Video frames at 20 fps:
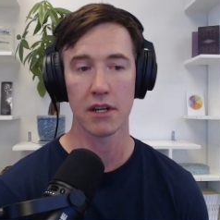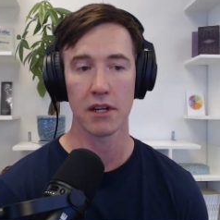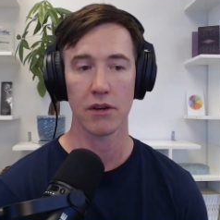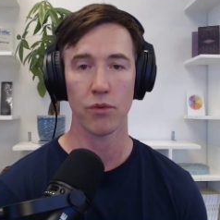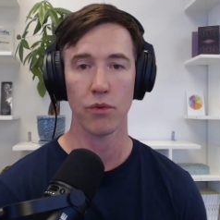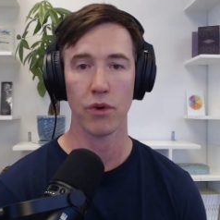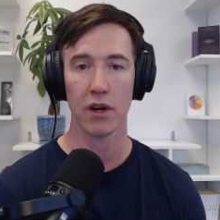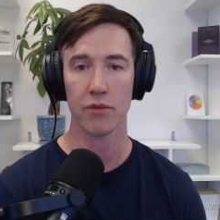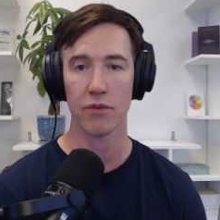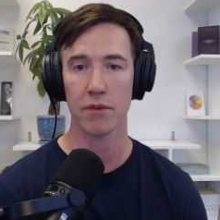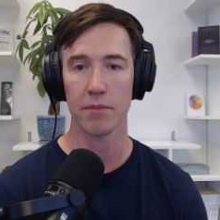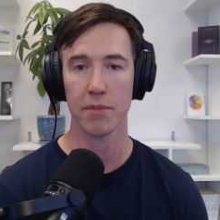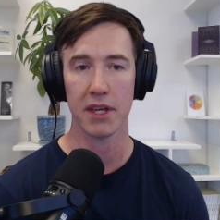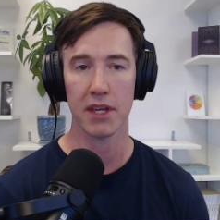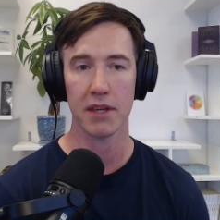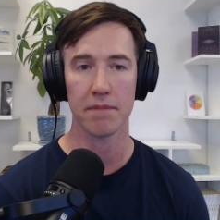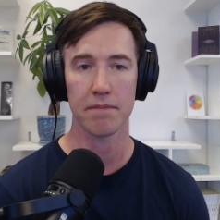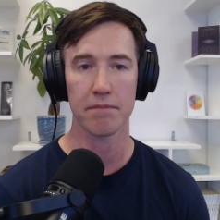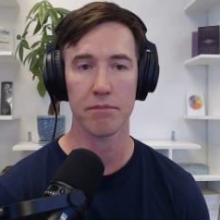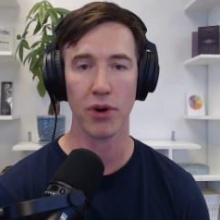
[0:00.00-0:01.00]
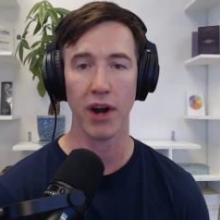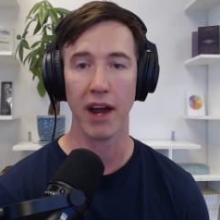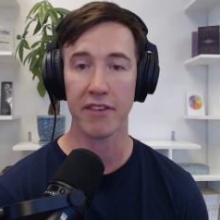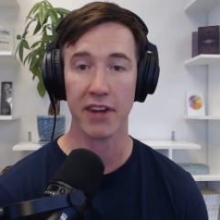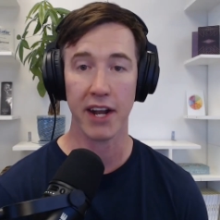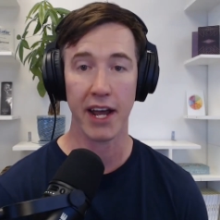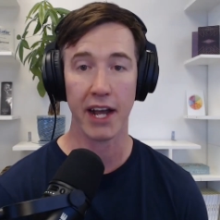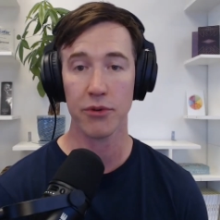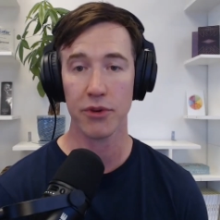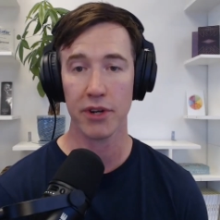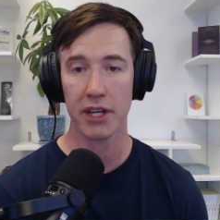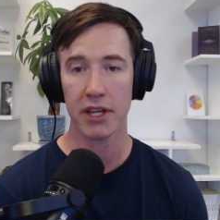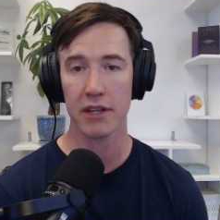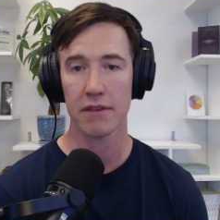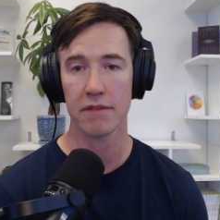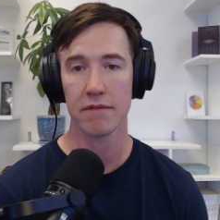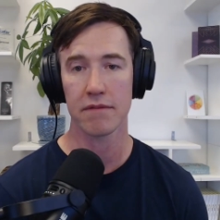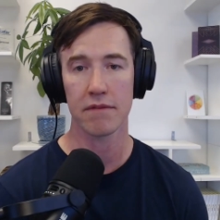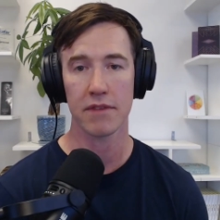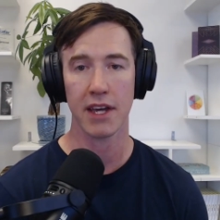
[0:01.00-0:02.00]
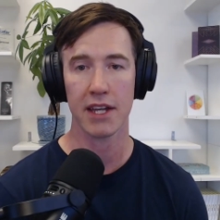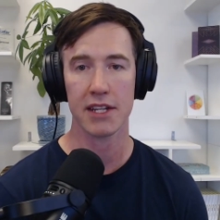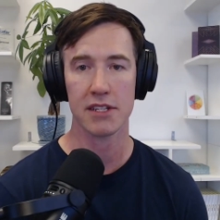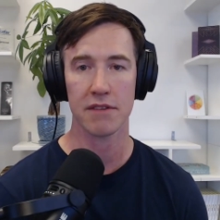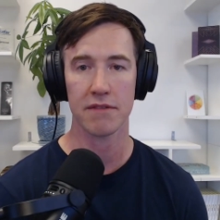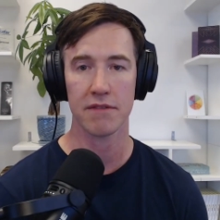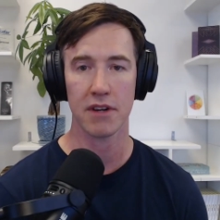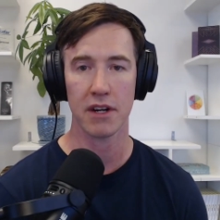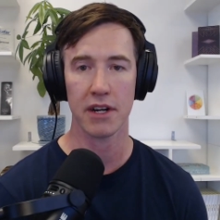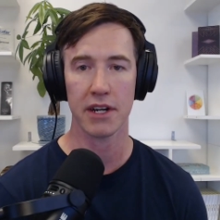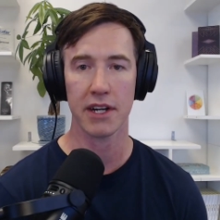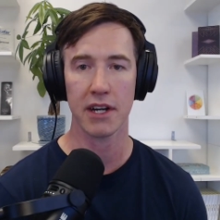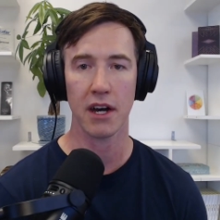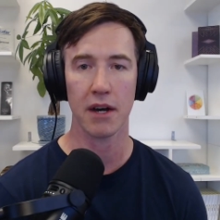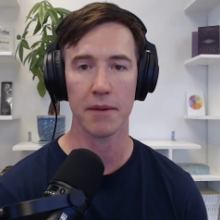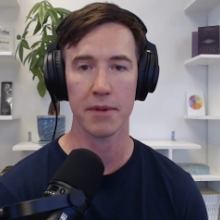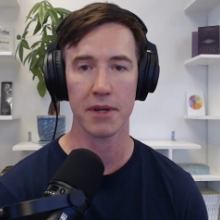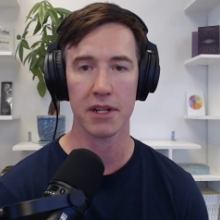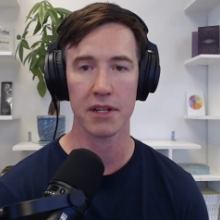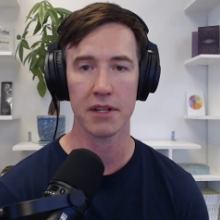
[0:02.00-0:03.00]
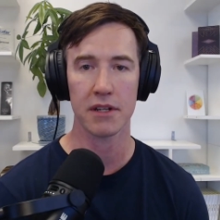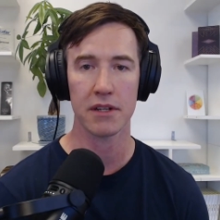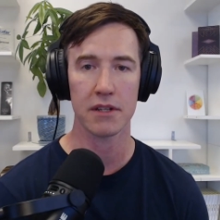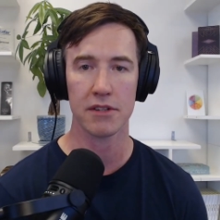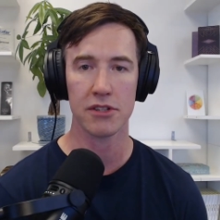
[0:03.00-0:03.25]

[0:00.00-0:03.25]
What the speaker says: One would be private equity. That's a very common